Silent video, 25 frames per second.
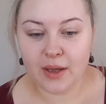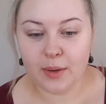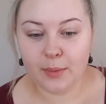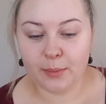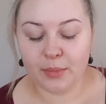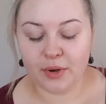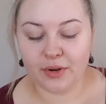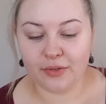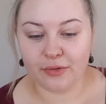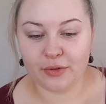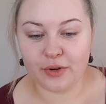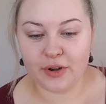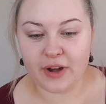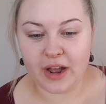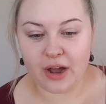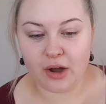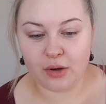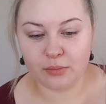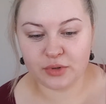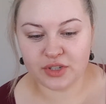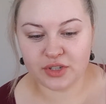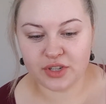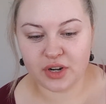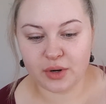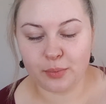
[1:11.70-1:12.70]
But for now,
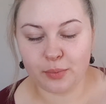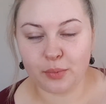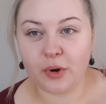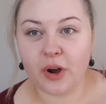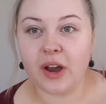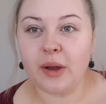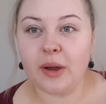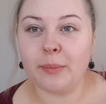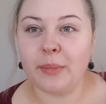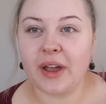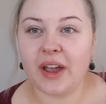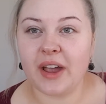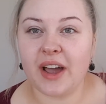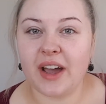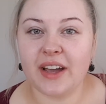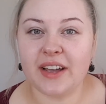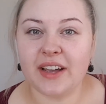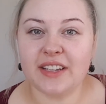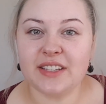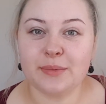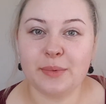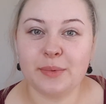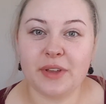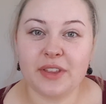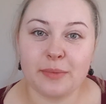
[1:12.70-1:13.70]
I'm just gonna prime my
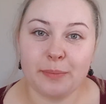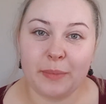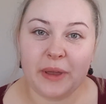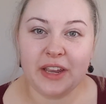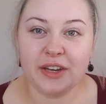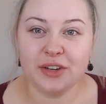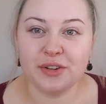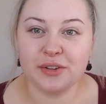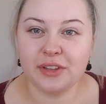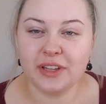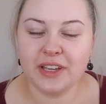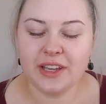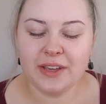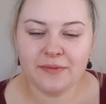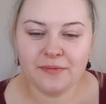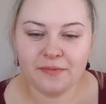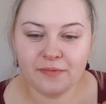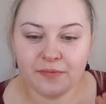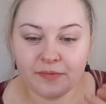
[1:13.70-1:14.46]
eyes with Painterly.